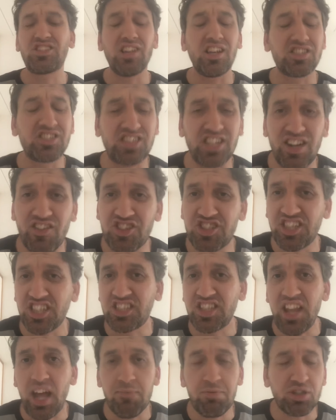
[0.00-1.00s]
uh, served
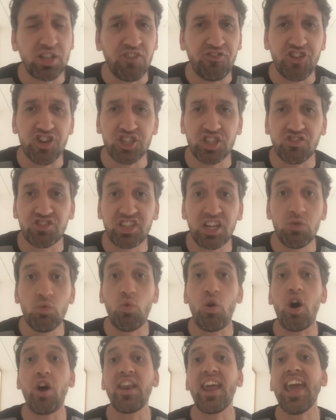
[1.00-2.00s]
69% first serves in
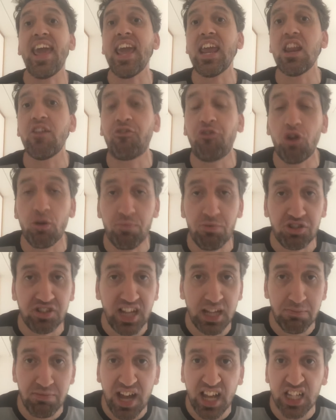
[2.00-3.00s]
one,
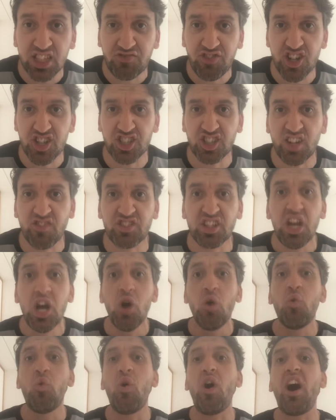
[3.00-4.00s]
84% behind his first serves,
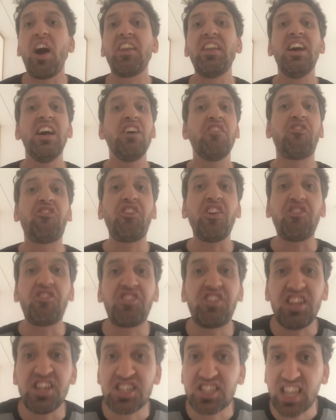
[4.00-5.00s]
one,
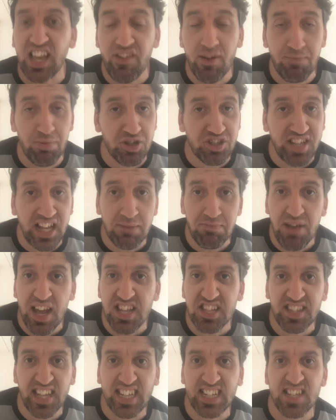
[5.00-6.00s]
57% behind
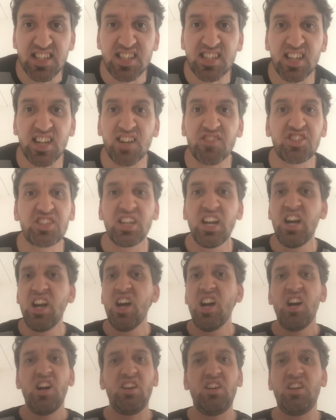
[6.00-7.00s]
his second serves.
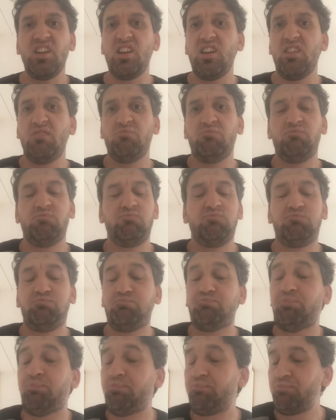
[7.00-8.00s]
Uh,
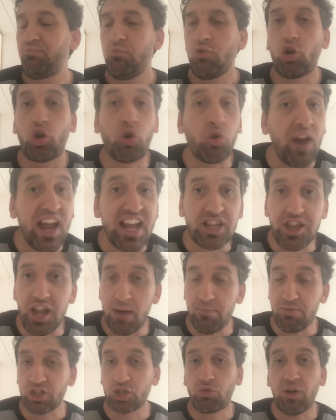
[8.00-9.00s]
great
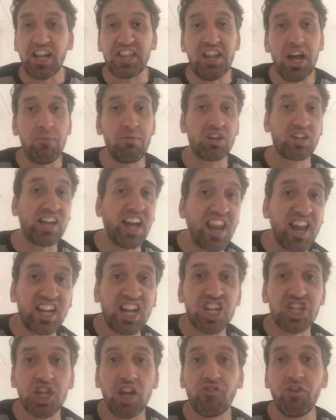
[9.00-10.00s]
numbers, great number.
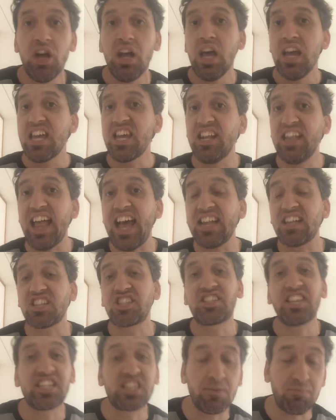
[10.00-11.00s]
Kanakashinov, he landed
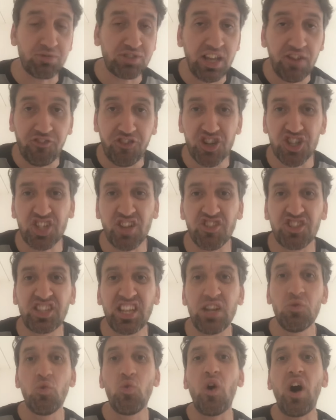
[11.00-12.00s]
60% first serves
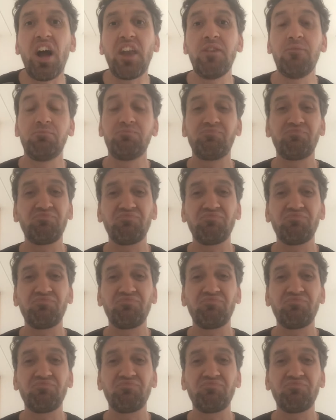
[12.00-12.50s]
in one.